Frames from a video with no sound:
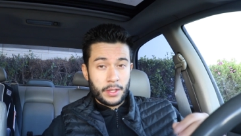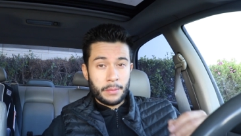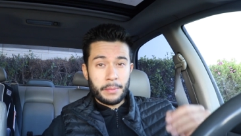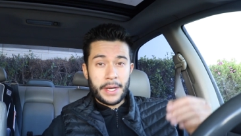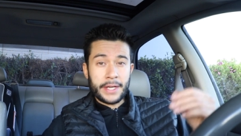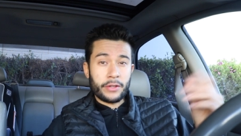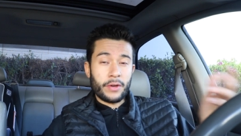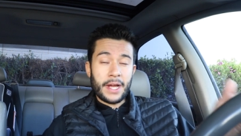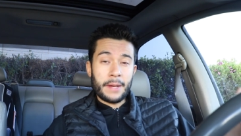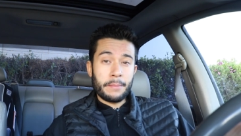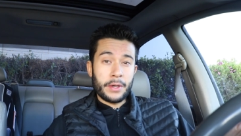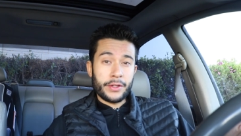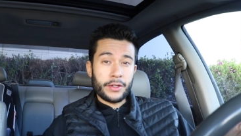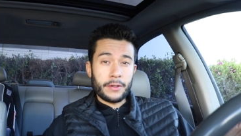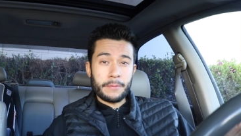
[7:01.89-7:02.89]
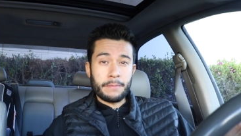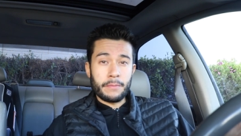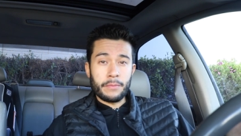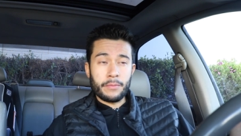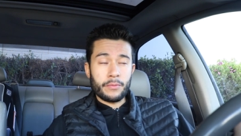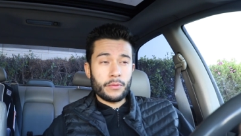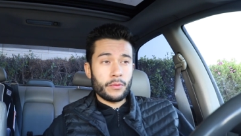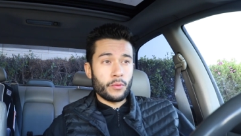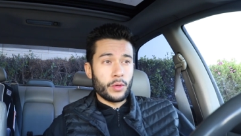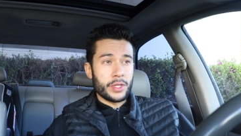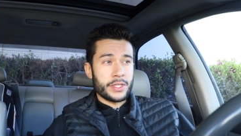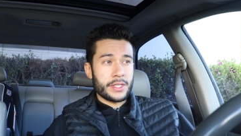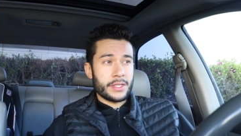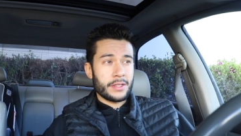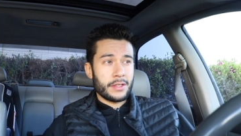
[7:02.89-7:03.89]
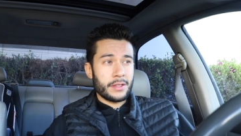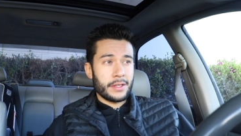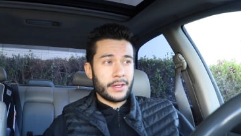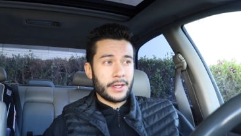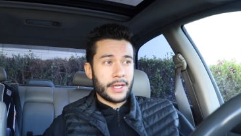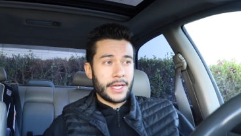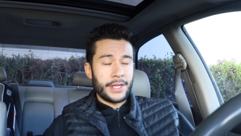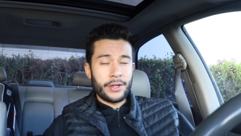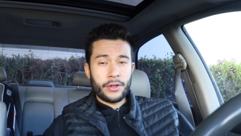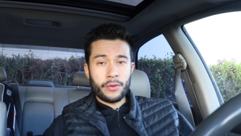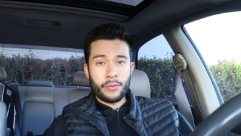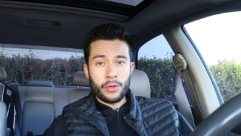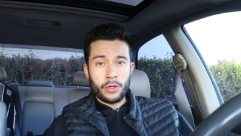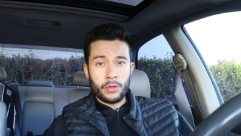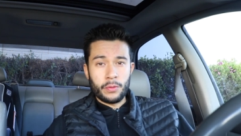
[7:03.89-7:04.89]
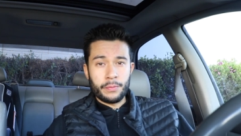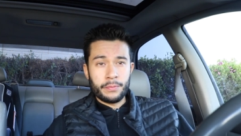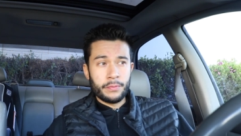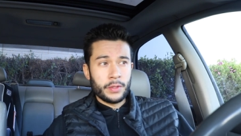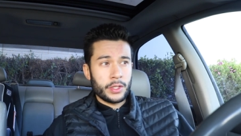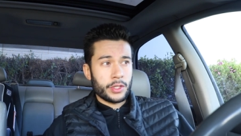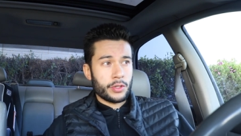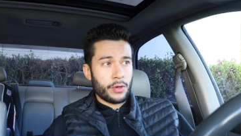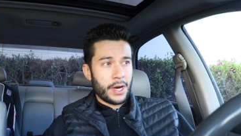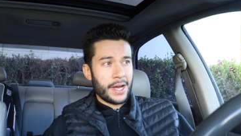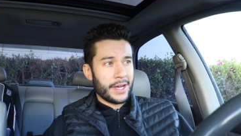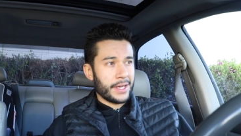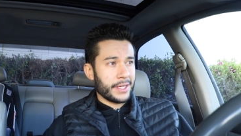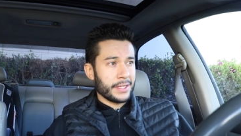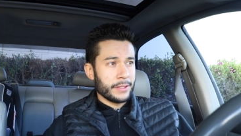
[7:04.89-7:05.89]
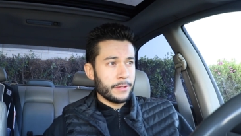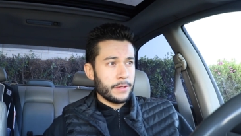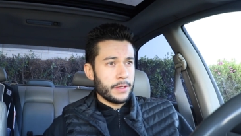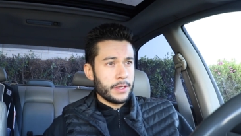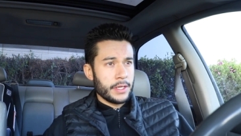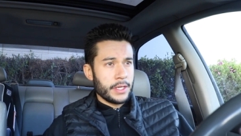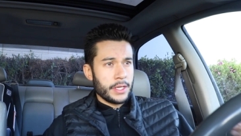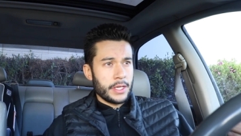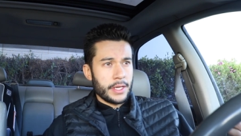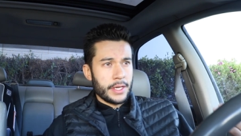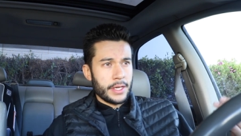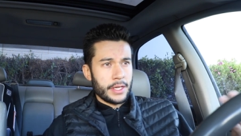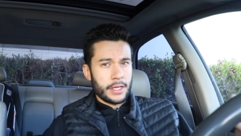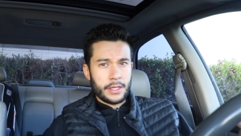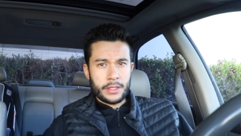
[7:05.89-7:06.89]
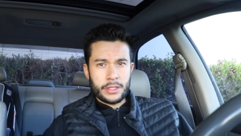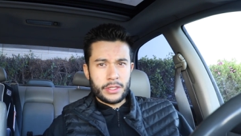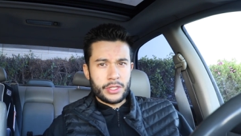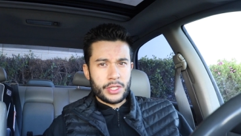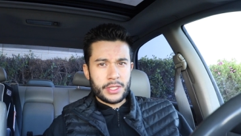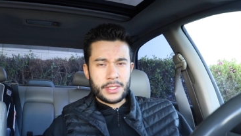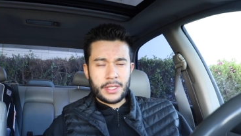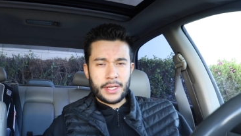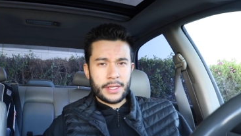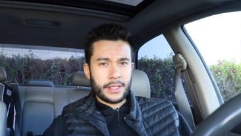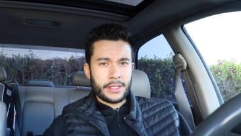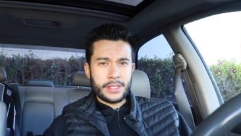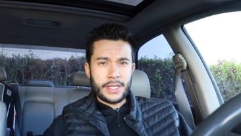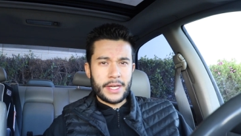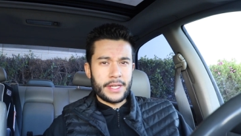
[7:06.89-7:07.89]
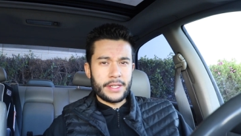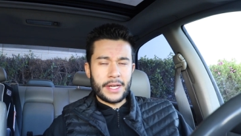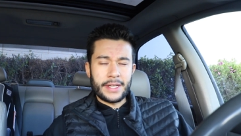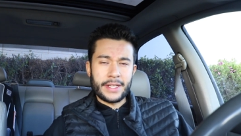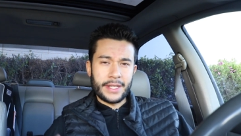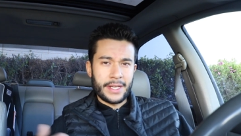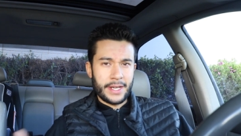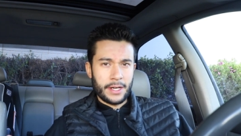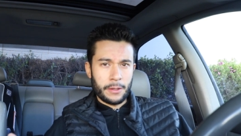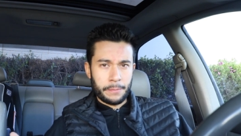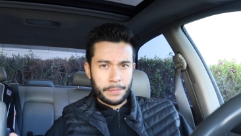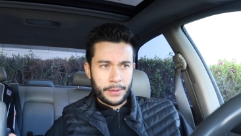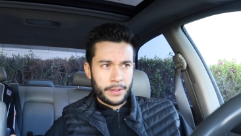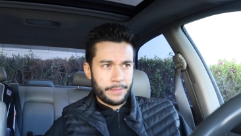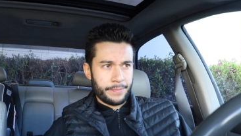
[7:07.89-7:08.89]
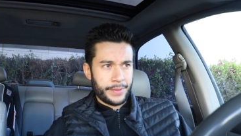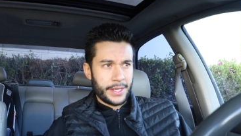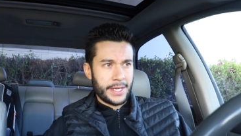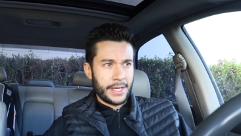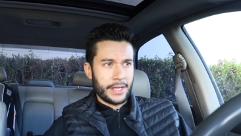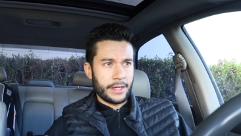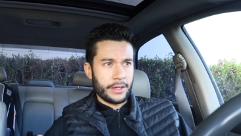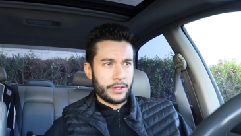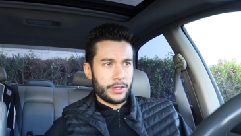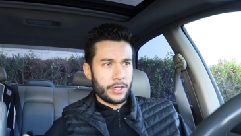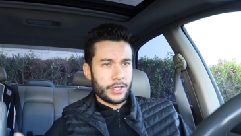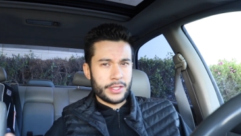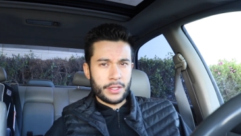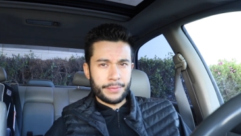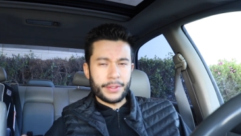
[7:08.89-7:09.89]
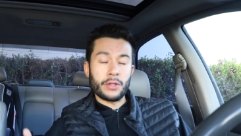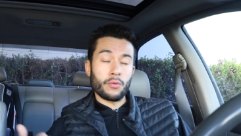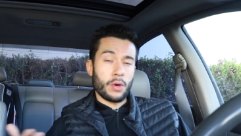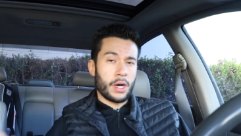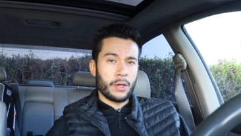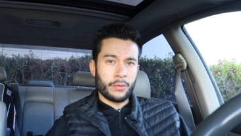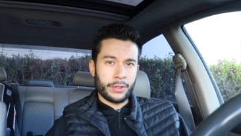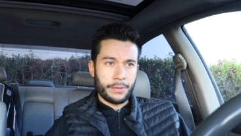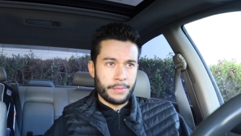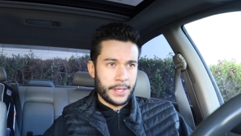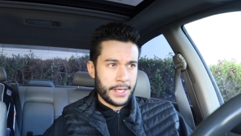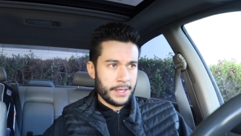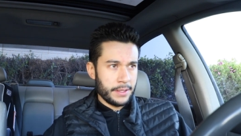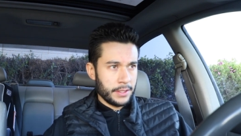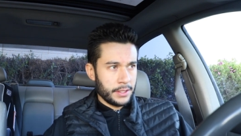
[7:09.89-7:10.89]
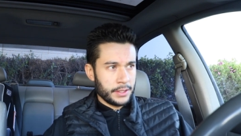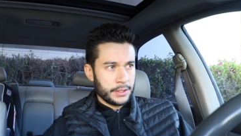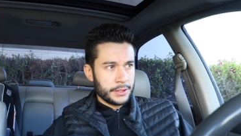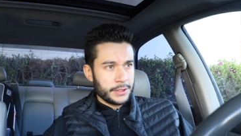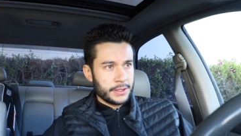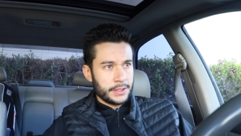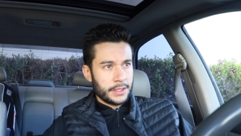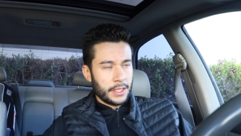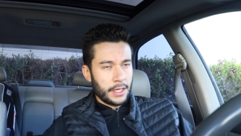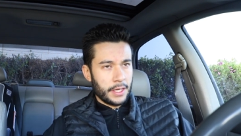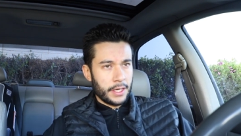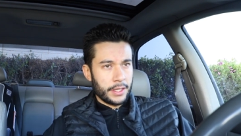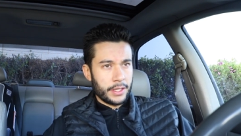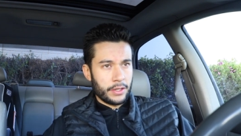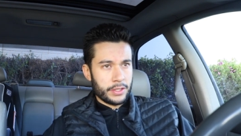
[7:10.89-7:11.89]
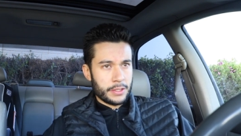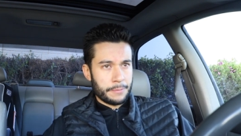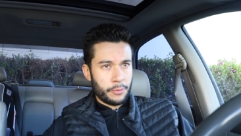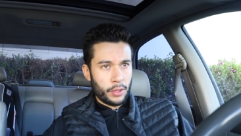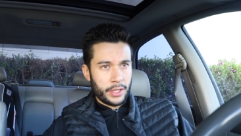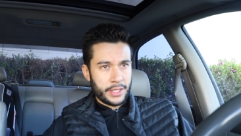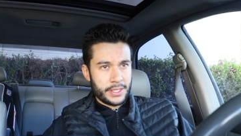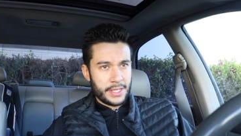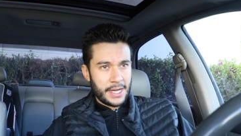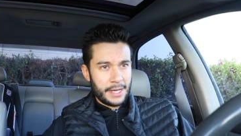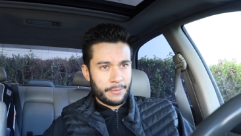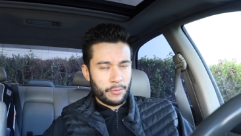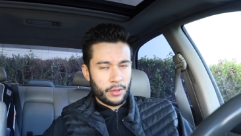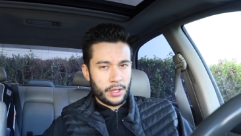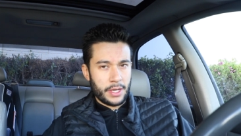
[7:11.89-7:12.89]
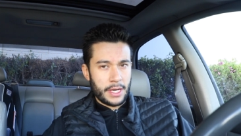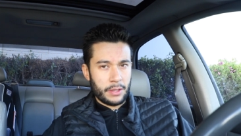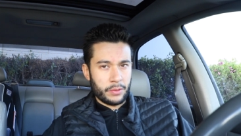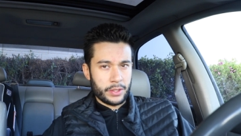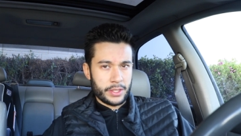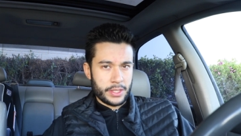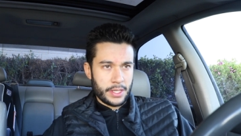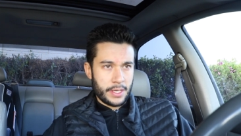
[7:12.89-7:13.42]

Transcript: My grandmother was in her room crying, just like saying, I need help and there's something wrong with me. Uh, there was a point in time where I was.